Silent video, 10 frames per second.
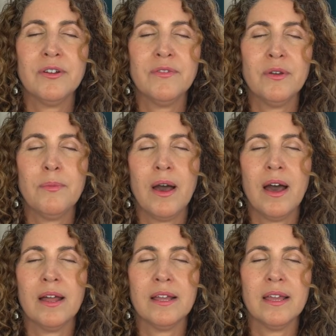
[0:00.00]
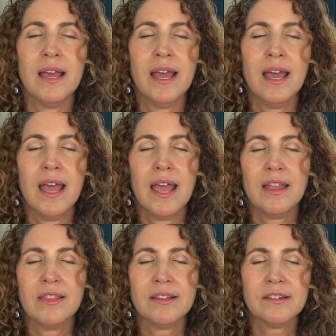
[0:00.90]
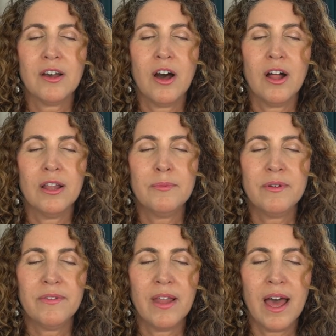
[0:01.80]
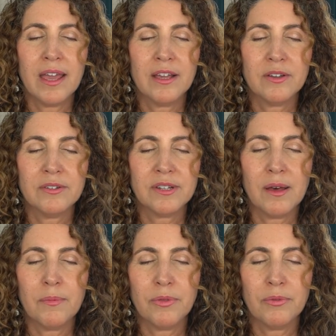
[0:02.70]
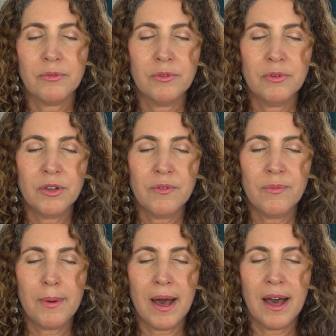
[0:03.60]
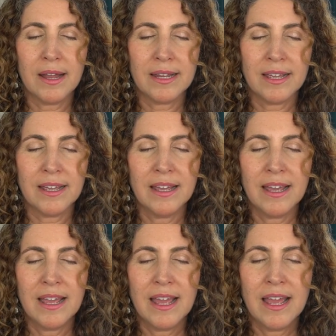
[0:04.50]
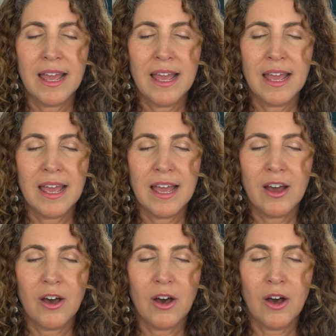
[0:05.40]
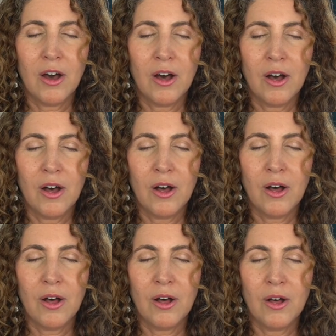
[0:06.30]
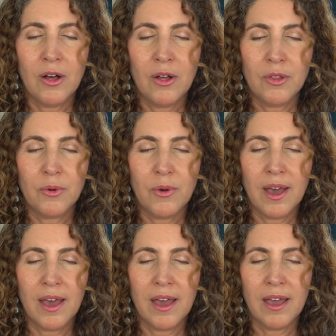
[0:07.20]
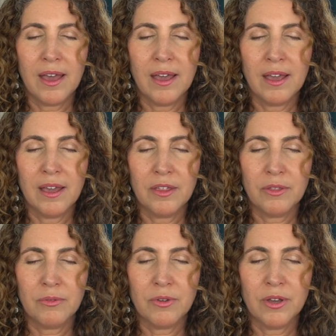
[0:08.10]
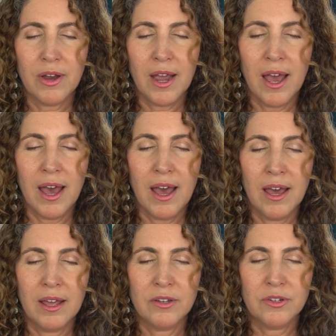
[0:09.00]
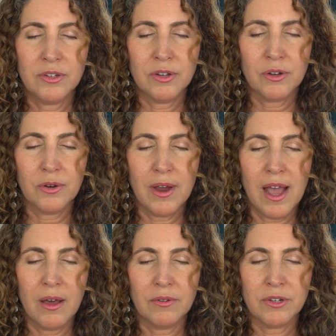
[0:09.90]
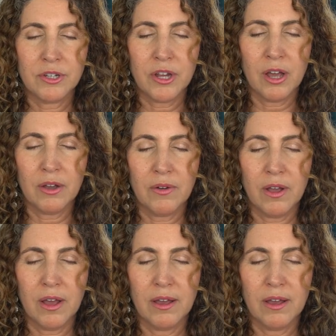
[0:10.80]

your body, and this column of light goes up through your body, all the way through your head to your crown chakra.